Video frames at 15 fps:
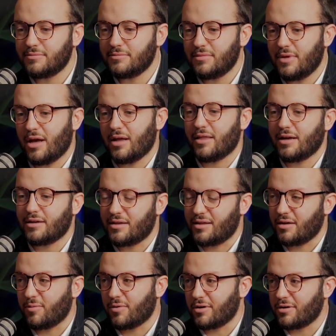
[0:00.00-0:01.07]
Yeah, I'd like to
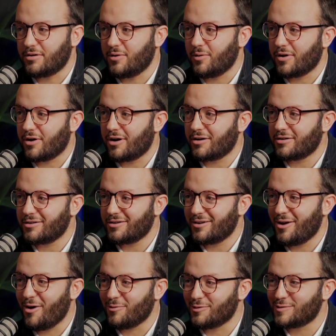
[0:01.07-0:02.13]
think we're doing our
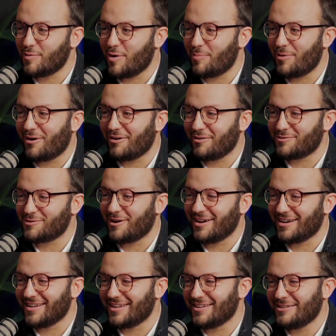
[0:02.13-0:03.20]
own small part of trying
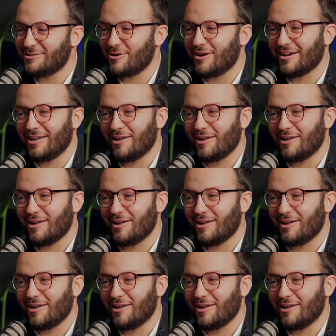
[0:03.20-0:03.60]
to help